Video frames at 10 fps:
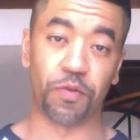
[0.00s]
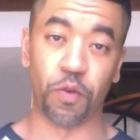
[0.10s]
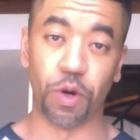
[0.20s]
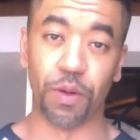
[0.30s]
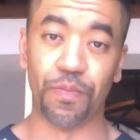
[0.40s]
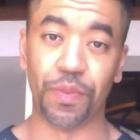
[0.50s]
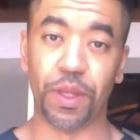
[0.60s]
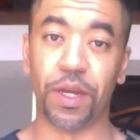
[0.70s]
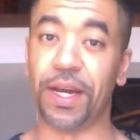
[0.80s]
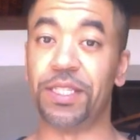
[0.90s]
for,
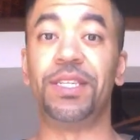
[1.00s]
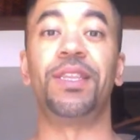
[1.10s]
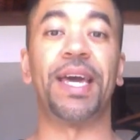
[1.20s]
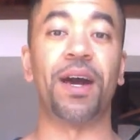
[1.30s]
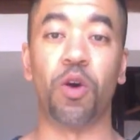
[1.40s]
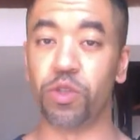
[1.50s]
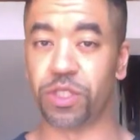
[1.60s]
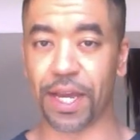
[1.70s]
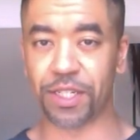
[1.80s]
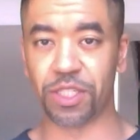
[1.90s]
and I did that whole
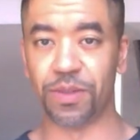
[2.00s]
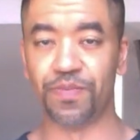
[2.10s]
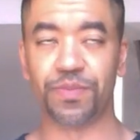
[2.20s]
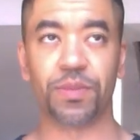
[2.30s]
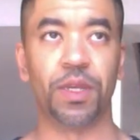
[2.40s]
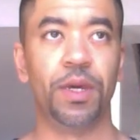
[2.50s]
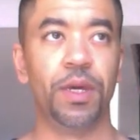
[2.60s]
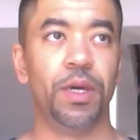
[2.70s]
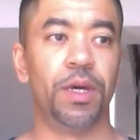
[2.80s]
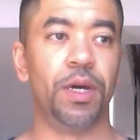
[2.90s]
section,
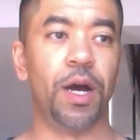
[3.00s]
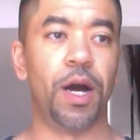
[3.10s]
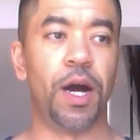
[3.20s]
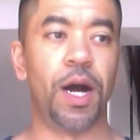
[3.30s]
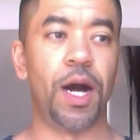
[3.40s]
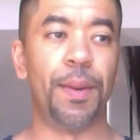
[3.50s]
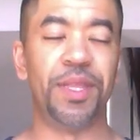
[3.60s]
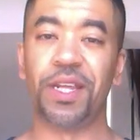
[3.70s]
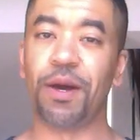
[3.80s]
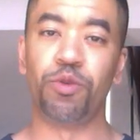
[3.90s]
um,
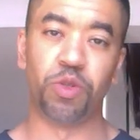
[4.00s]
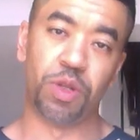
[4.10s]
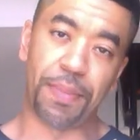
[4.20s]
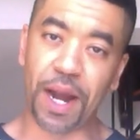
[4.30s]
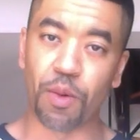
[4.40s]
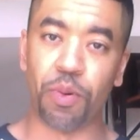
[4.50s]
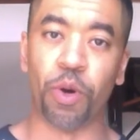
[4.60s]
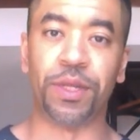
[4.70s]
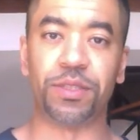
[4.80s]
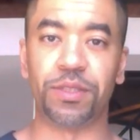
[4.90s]
and then I would do the
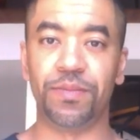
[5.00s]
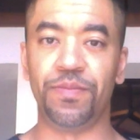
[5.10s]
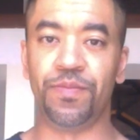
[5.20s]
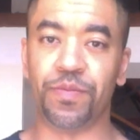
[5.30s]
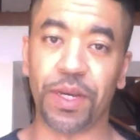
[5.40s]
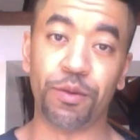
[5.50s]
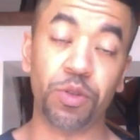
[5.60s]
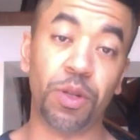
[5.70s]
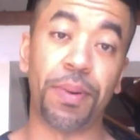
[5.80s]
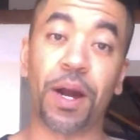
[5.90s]
PowerPoints. I would
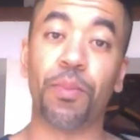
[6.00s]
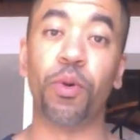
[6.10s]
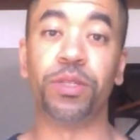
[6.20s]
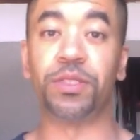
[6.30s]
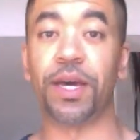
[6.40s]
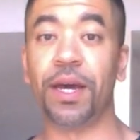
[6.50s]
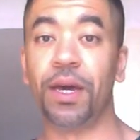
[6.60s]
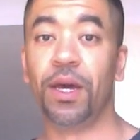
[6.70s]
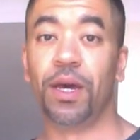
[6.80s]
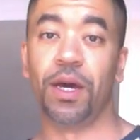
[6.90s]
do the PowerPoints
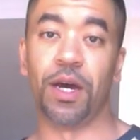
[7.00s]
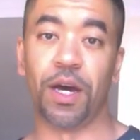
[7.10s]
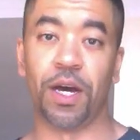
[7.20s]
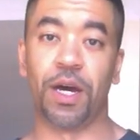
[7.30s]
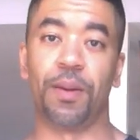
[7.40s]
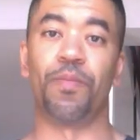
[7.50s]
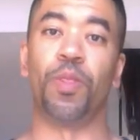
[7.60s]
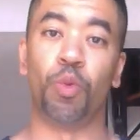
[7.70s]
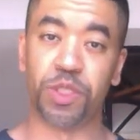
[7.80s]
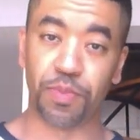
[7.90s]
that uh,
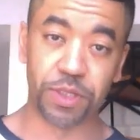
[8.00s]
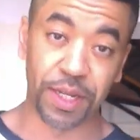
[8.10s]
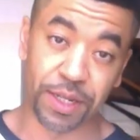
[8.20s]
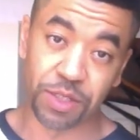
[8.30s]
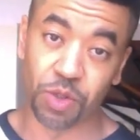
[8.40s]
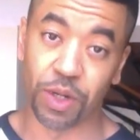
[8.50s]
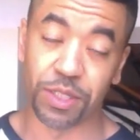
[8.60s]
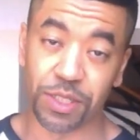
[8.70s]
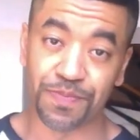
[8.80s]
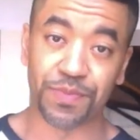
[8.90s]
was presented to
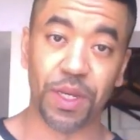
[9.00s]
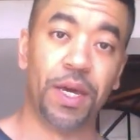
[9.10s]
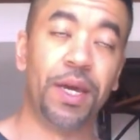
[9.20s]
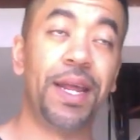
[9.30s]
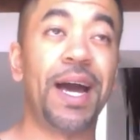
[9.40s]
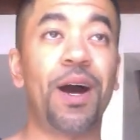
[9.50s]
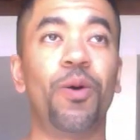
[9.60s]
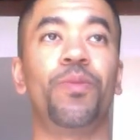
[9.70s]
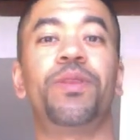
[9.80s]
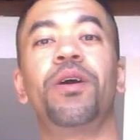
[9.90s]
us.
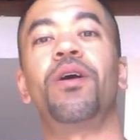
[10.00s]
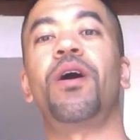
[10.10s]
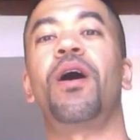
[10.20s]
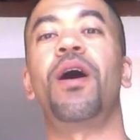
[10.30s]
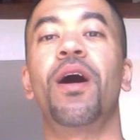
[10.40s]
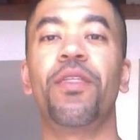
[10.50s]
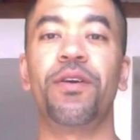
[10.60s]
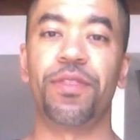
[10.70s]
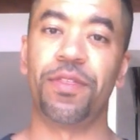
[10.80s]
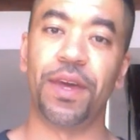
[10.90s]
Now, there are
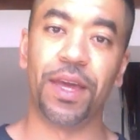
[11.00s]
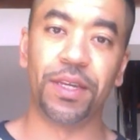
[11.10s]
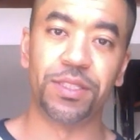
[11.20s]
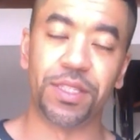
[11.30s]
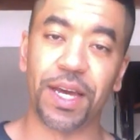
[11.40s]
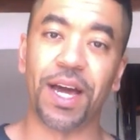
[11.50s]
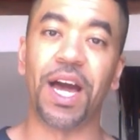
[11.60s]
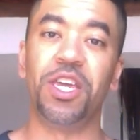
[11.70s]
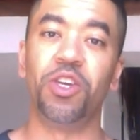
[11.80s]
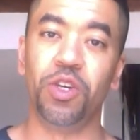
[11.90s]
other things that
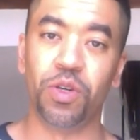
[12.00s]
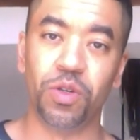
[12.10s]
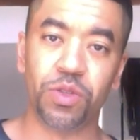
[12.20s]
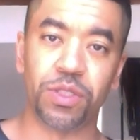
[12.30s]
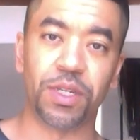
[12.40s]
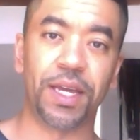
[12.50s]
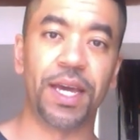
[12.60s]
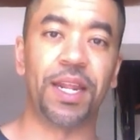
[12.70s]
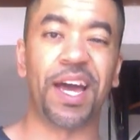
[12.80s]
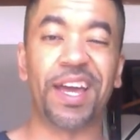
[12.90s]
I use.
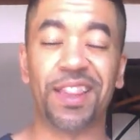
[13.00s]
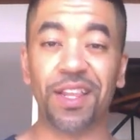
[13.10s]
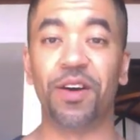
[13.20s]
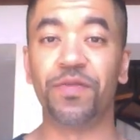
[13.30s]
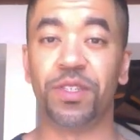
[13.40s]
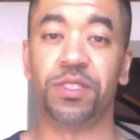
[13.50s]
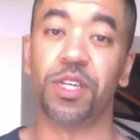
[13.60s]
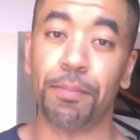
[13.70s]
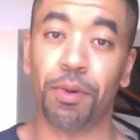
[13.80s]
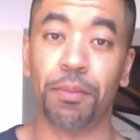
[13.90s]
Again, I love to
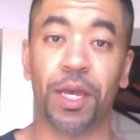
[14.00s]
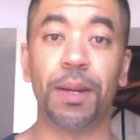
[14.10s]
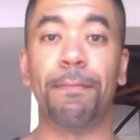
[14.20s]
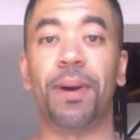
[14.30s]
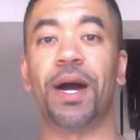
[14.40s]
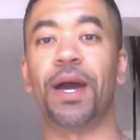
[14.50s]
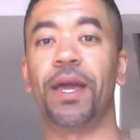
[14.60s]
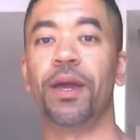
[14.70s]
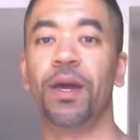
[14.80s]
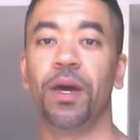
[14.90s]
supplement
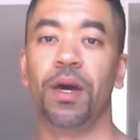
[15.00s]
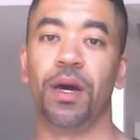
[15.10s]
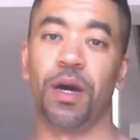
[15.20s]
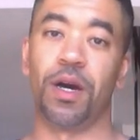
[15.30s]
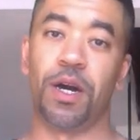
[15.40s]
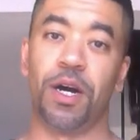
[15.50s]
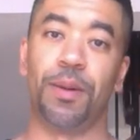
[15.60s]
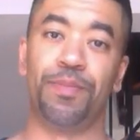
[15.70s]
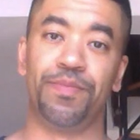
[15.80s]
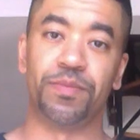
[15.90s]
my
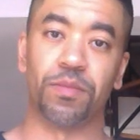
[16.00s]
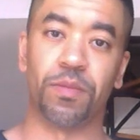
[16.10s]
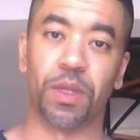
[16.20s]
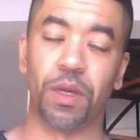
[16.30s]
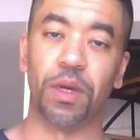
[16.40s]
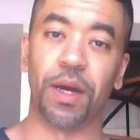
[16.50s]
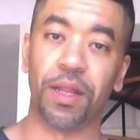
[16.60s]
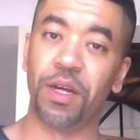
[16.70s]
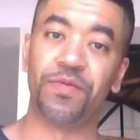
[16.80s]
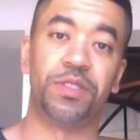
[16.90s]
Um, I
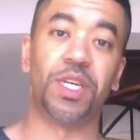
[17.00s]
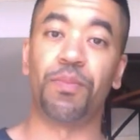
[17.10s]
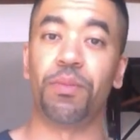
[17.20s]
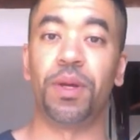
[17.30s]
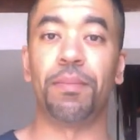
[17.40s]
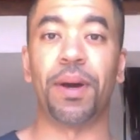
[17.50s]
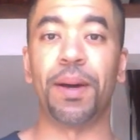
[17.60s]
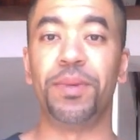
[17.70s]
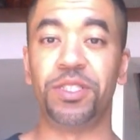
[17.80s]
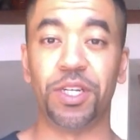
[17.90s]
love to supplement
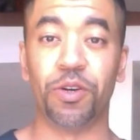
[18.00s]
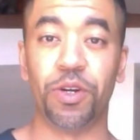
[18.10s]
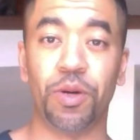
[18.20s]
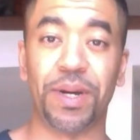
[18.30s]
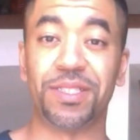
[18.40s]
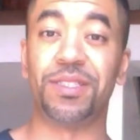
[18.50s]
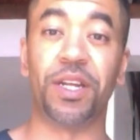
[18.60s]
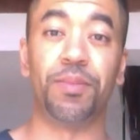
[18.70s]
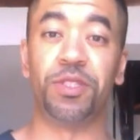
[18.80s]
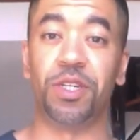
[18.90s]
my material, my
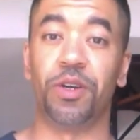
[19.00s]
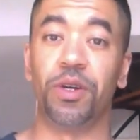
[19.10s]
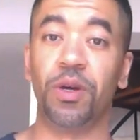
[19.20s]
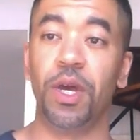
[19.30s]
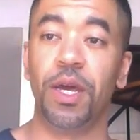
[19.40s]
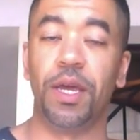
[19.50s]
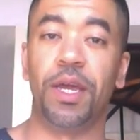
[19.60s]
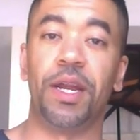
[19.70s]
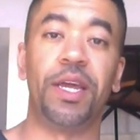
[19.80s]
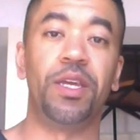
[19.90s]
study material,
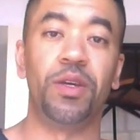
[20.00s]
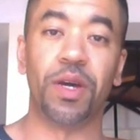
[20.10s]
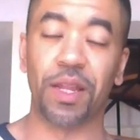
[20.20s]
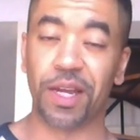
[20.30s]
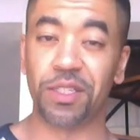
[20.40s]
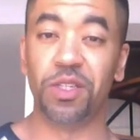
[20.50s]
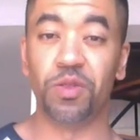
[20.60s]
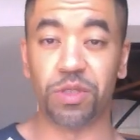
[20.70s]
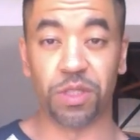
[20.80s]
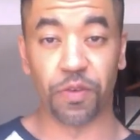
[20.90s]
and I, I like to
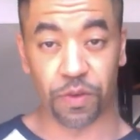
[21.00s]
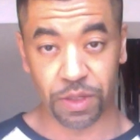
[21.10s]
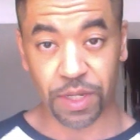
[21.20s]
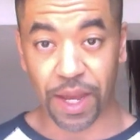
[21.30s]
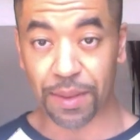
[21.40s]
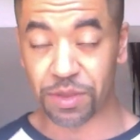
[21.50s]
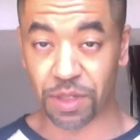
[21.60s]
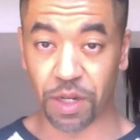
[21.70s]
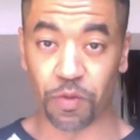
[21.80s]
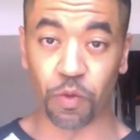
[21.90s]
use different types
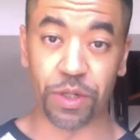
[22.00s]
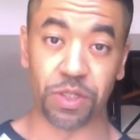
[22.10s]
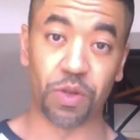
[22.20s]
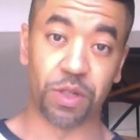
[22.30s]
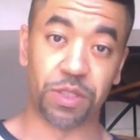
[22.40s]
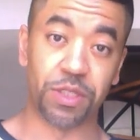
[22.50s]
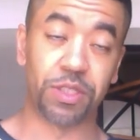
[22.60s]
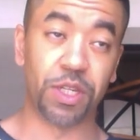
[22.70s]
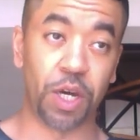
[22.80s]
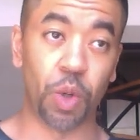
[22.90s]
of resources.
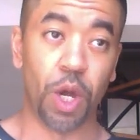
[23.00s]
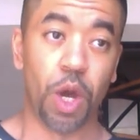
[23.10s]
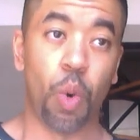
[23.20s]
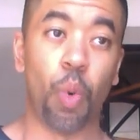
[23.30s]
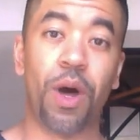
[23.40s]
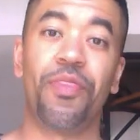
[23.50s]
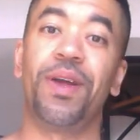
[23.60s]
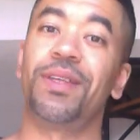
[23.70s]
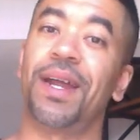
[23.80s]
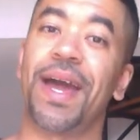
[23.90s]
So one
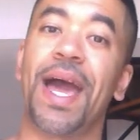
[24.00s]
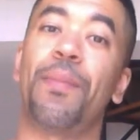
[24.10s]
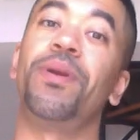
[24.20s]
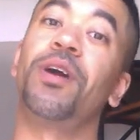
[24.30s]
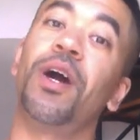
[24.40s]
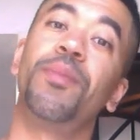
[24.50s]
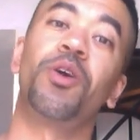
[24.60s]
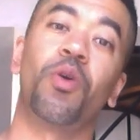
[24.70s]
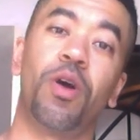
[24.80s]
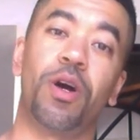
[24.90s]
thing that I happened to come
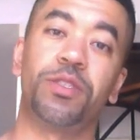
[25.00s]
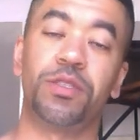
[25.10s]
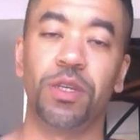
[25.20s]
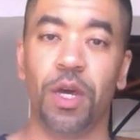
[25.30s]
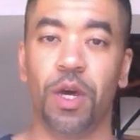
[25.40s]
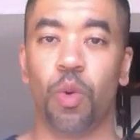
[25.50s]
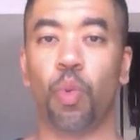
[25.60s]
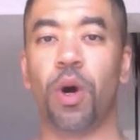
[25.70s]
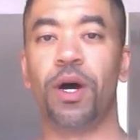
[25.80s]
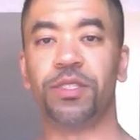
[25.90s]
across
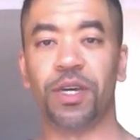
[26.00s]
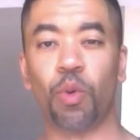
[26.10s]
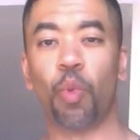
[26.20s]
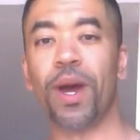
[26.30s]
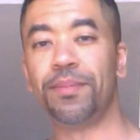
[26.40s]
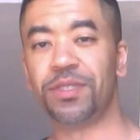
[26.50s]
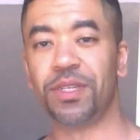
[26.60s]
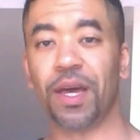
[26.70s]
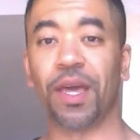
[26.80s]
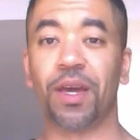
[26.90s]
was a
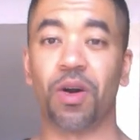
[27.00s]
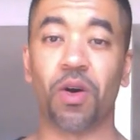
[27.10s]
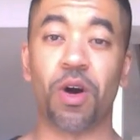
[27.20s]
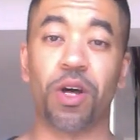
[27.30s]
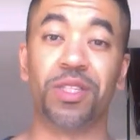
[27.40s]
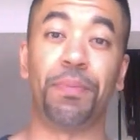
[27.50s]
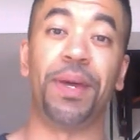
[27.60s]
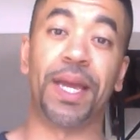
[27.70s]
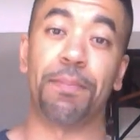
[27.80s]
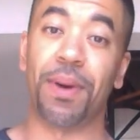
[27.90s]
website called
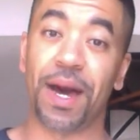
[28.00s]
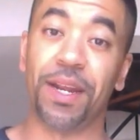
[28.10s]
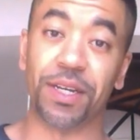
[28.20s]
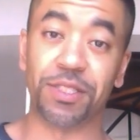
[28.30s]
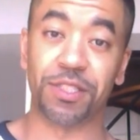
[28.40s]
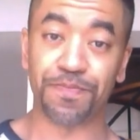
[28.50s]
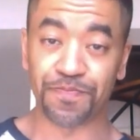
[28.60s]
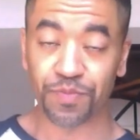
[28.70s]
Picmonic.